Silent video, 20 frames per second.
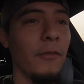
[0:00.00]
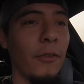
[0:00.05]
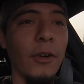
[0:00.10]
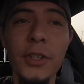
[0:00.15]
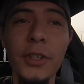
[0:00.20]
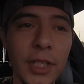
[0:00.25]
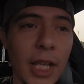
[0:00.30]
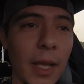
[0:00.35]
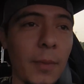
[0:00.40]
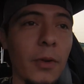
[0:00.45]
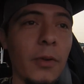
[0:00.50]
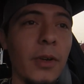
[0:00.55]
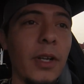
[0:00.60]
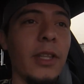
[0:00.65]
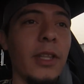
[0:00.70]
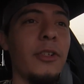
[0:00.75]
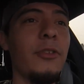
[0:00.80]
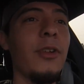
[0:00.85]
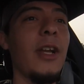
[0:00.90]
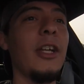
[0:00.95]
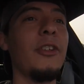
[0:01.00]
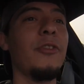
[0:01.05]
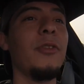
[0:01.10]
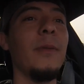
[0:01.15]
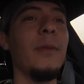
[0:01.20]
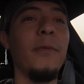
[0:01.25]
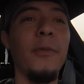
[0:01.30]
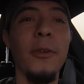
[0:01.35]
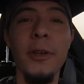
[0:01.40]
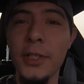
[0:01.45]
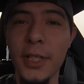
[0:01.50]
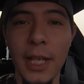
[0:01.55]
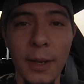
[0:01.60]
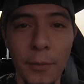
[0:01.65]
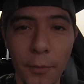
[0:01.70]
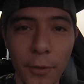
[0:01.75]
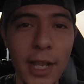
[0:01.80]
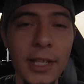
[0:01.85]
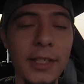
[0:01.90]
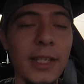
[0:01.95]
First time going to the drag strip, first
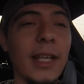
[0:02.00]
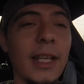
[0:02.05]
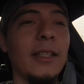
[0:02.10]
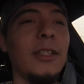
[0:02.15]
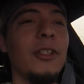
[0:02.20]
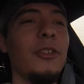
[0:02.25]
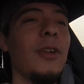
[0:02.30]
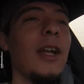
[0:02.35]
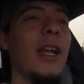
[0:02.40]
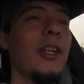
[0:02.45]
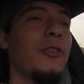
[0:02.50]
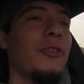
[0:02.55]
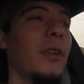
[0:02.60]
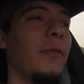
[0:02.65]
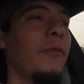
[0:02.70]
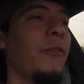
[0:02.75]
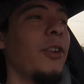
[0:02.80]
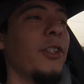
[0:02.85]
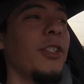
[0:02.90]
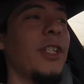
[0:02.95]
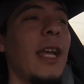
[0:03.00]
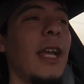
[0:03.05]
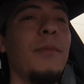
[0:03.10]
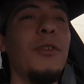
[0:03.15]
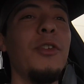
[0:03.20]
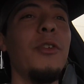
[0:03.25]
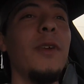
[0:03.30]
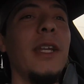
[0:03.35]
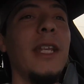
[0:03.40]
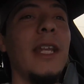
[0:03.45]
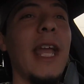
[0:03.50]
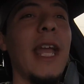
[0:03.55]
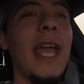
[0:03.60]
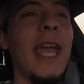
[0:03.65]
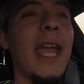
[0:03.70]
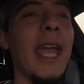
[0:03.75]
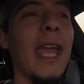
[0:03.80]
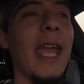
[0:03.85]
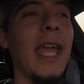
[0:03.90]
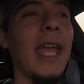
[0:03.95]
time racing at the drag strip, first time doing
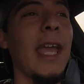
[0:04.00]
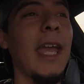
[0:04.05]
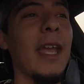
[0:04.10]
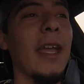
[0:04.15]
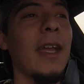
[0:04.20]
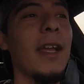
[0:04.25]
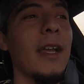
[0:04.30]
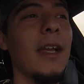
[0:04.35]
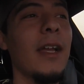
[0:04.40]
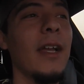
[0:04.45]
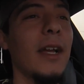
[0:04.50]
a